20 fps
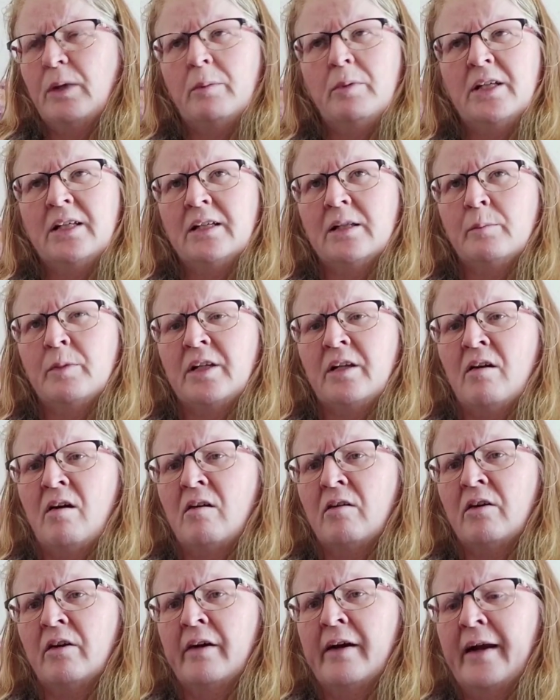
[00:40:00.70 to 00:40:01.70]
maybe a little bit
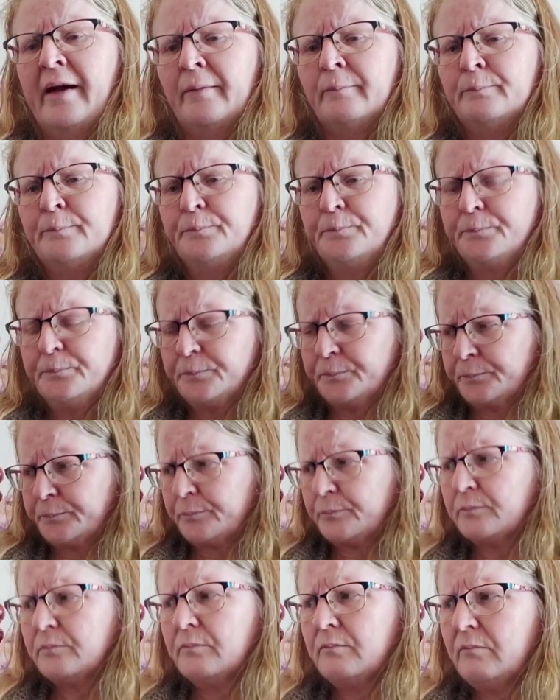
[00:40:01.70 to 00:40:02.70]
longer now.
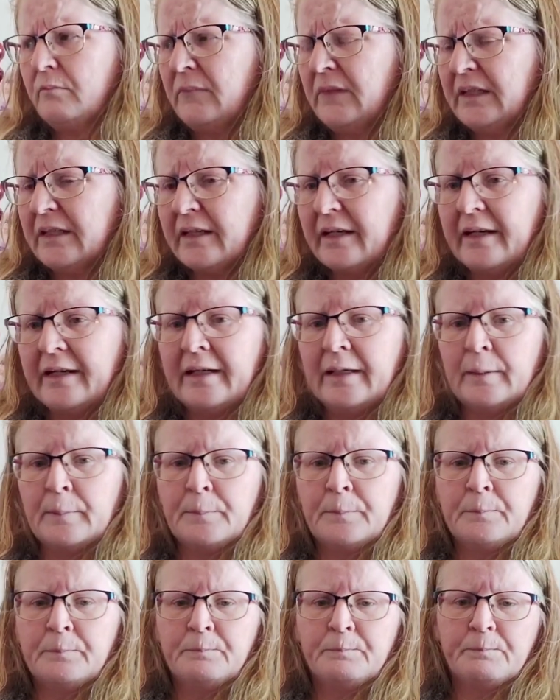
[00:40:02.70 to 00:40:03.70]

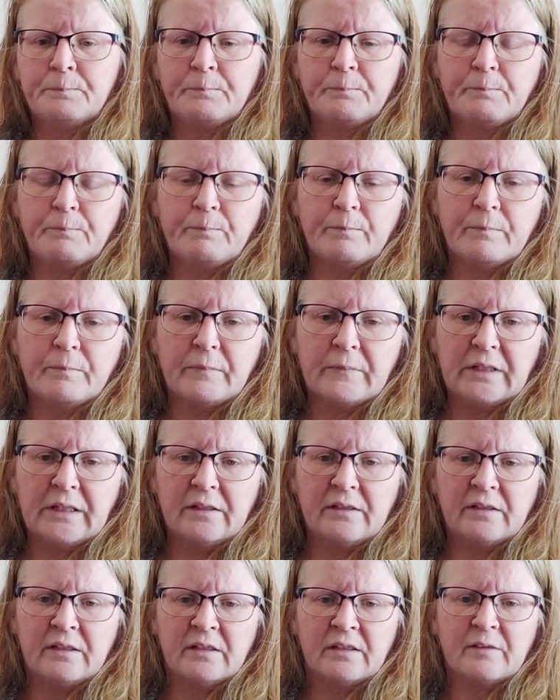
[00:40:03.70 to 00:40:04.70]

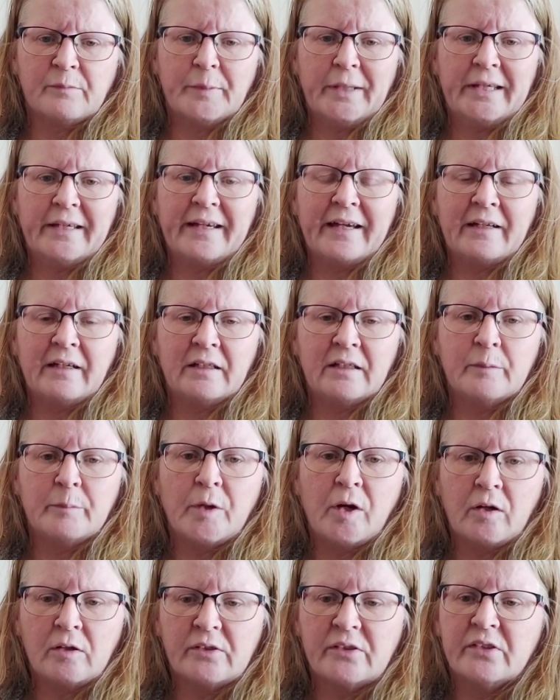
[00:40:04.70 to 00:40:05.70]
since I've been getting the
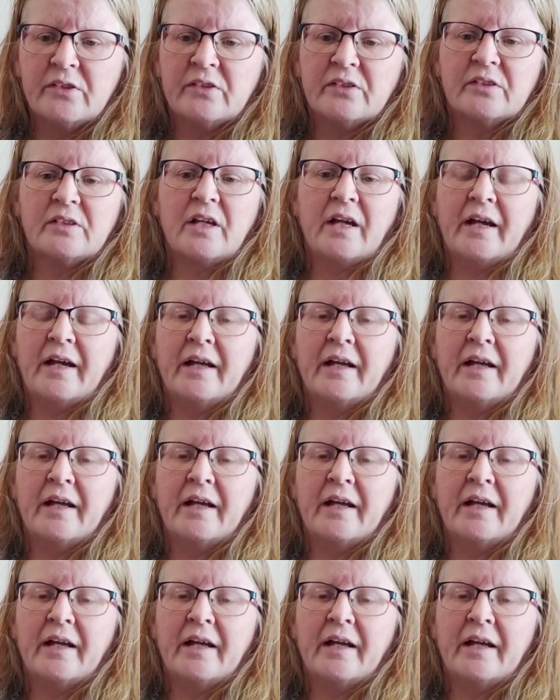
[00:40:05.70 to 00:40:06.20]
boxes,